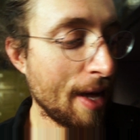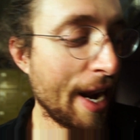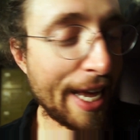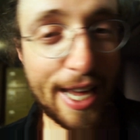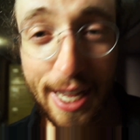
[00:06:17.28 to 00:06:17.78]

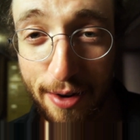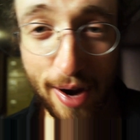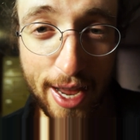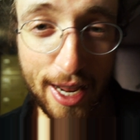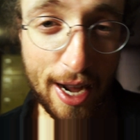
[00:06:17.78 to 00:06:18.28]
and I can't get it
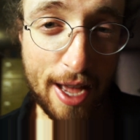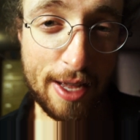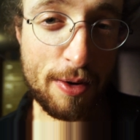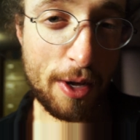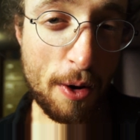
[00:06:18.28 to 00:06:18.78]
right. And
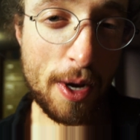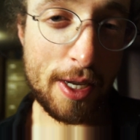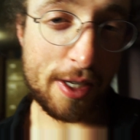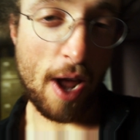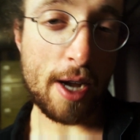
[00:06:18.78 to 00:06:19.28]
I, you can go
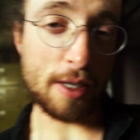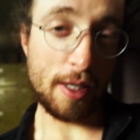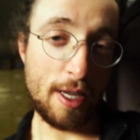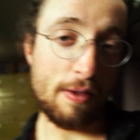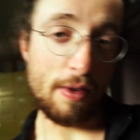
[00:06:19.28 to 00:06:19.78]
into stock to
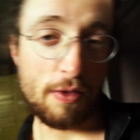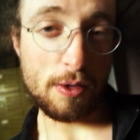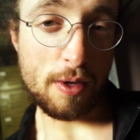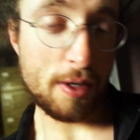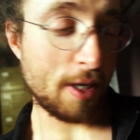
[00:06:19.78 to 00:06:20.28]
leave in
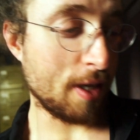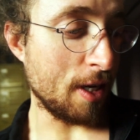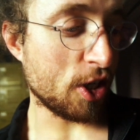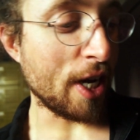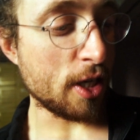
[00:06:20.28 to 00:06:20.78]
Fusion
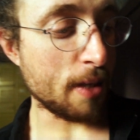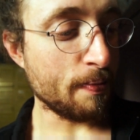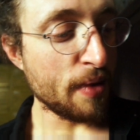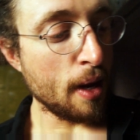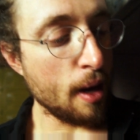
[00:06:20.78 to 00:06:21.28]
360 and change
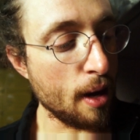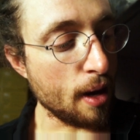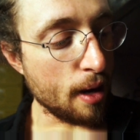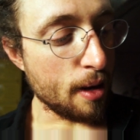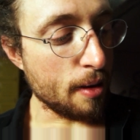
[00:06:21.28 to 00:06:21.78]
it.
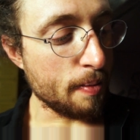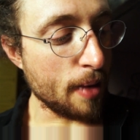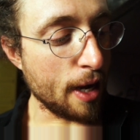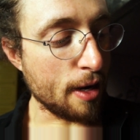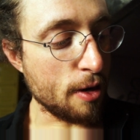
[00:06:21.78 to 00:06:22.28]

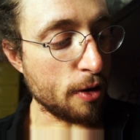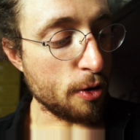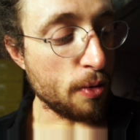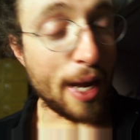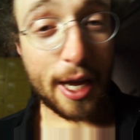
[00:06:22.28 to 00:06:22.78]
Um, and you
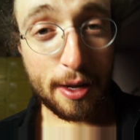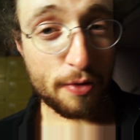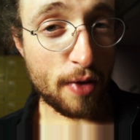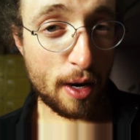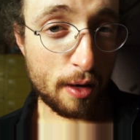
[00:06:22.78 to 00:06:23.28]
can do
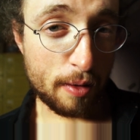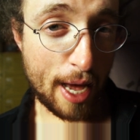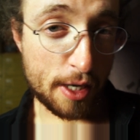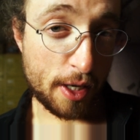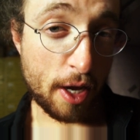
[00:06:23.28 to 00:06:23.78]
negative and
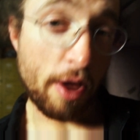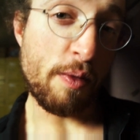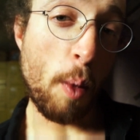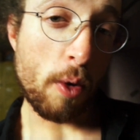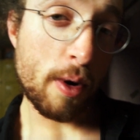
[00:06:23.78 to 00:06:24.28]
it'll actually cut
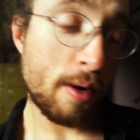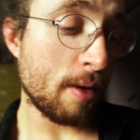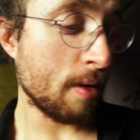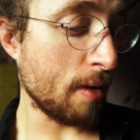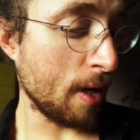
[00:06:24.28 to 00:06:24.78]
off more
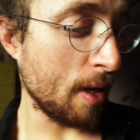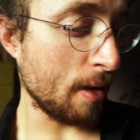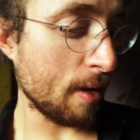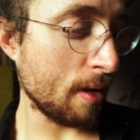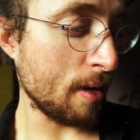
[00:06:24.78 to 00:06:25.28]

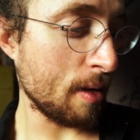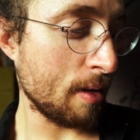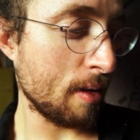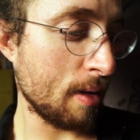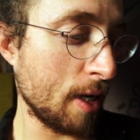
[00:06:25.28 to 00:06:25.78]
than
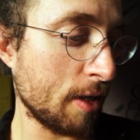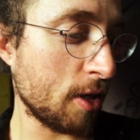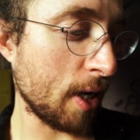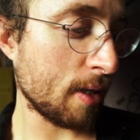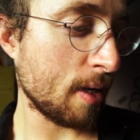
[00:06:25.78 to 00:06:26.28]
it
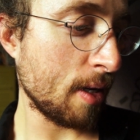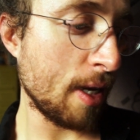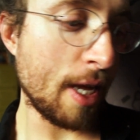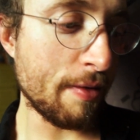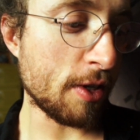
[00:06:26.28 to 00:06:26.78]
suggests.
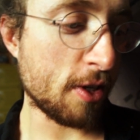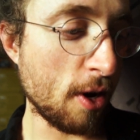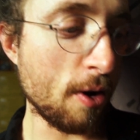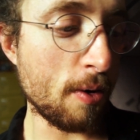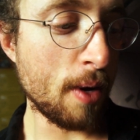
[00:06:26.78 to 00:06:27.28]
And even
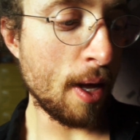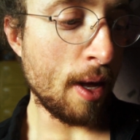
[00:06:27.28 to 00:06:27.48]
so,